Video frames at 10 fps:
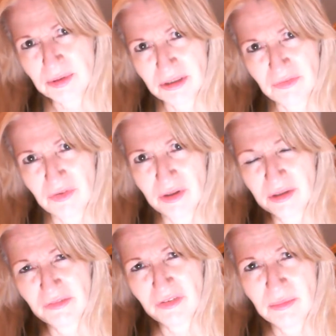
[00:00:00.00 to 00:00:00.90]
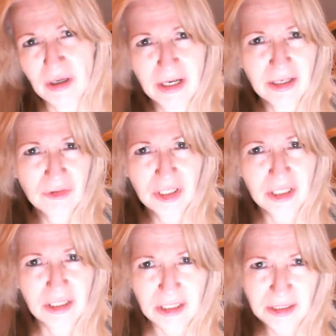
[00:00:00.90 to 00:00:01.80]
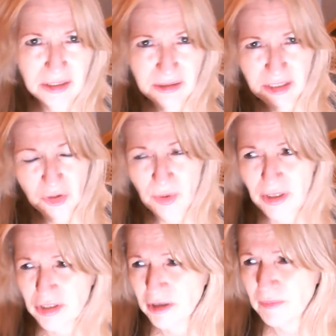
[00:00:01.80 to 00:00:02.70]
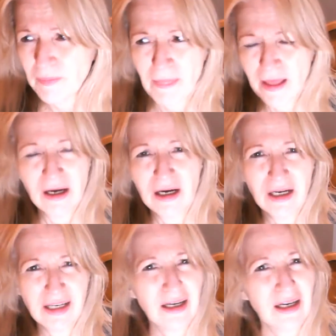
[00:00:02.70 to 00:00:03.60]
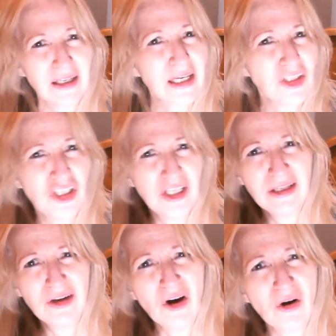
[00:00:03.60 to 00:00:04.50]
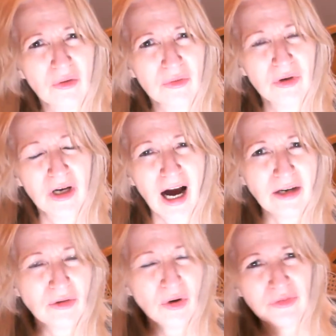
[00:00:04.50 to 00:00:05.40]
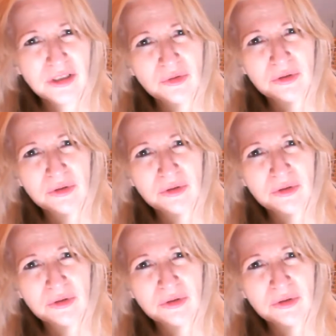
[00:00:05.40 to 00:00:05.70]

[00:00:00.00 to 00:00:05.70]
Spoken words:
the female energy in this situation. It's like she didn't know. I don't know if this was